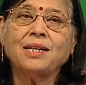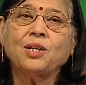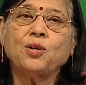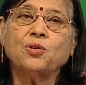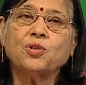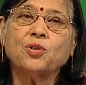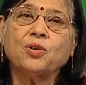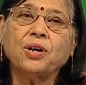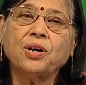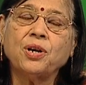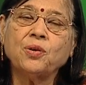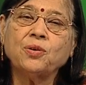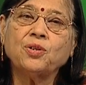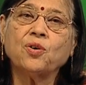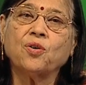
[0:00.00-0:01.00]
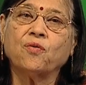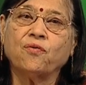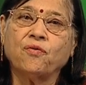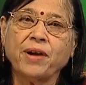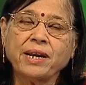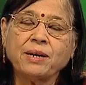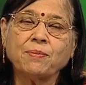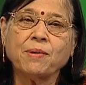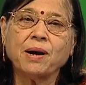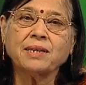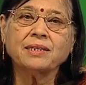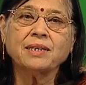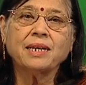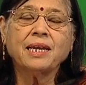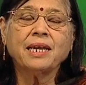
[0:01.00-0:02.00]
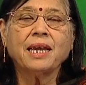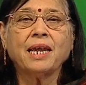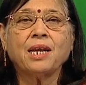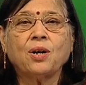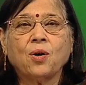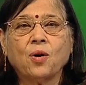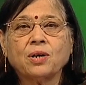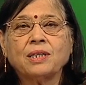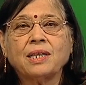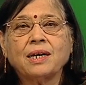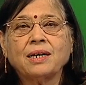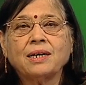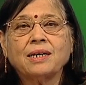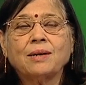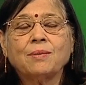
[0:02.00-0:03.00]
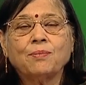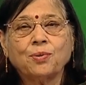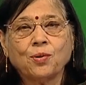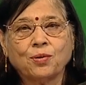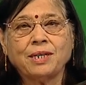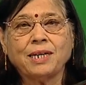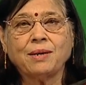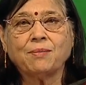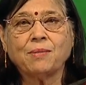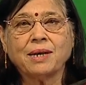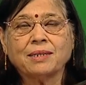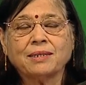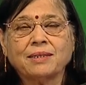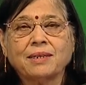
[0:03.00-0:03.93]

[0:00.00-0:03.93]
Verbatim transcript: You should reduce your fat mass and not the protein mass.